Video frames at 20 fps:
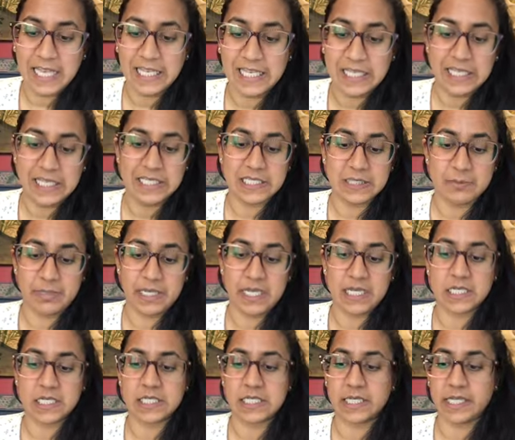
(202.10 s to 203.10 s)
all of this
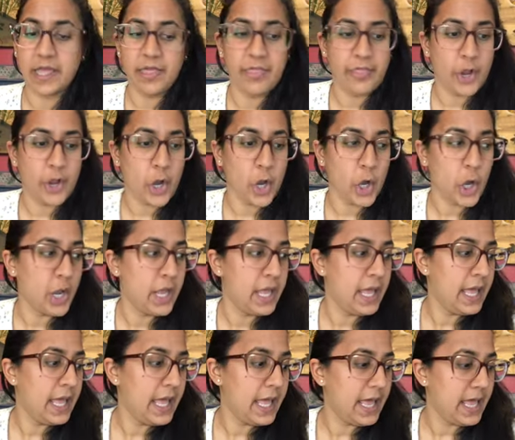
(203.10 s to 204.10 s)
back together
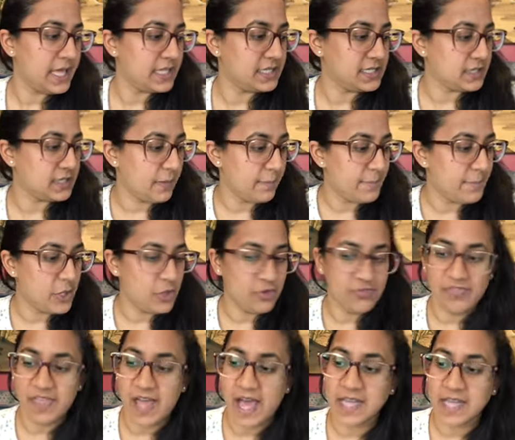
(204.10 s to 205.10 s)
and
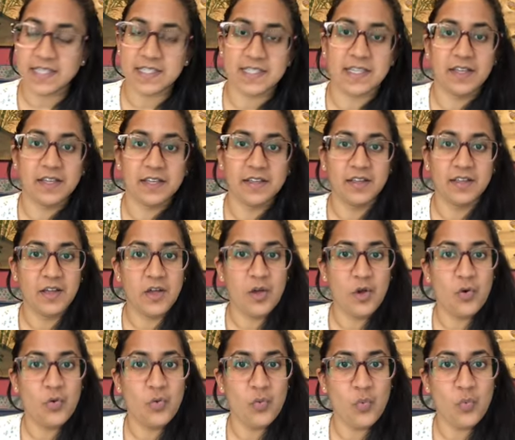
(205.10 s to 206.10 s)
move that.
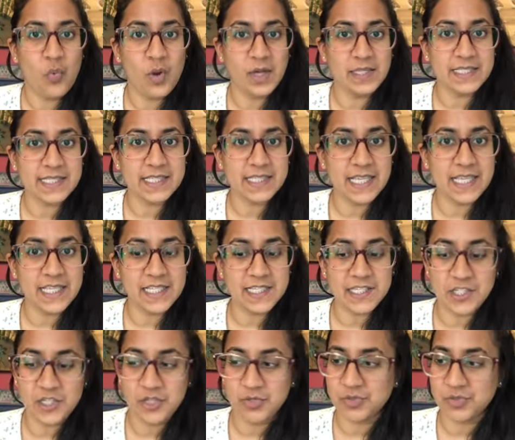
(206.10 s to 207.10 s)
What's
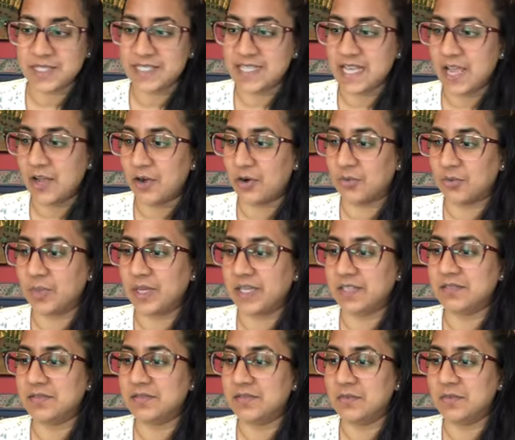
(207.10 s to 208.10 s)
this you say? Oh,
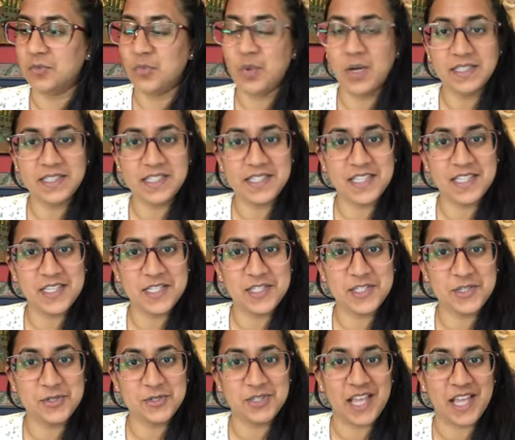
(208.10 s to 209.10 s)
wait. What's
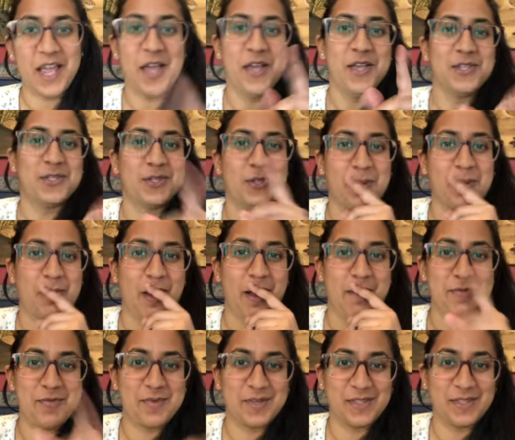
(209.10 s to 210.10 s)
this you say? So the
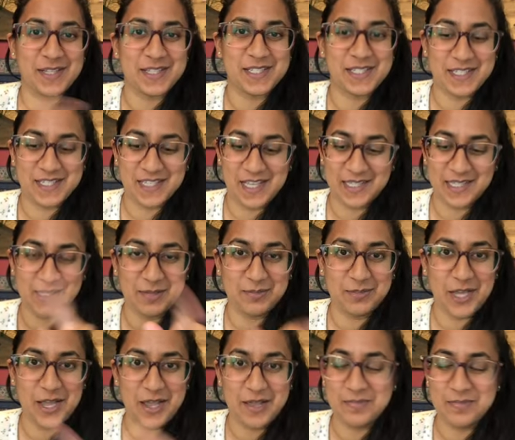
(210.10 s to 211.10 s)
problem with this is that
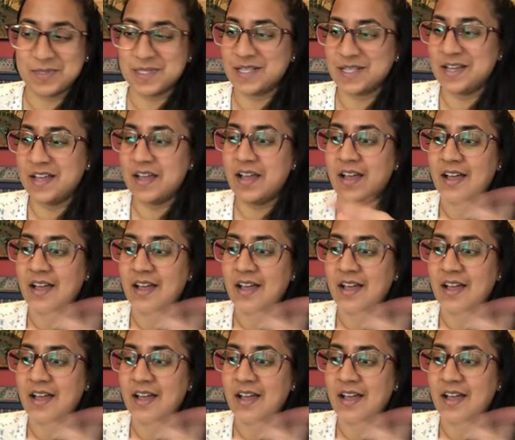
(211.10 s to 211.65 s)
sometimes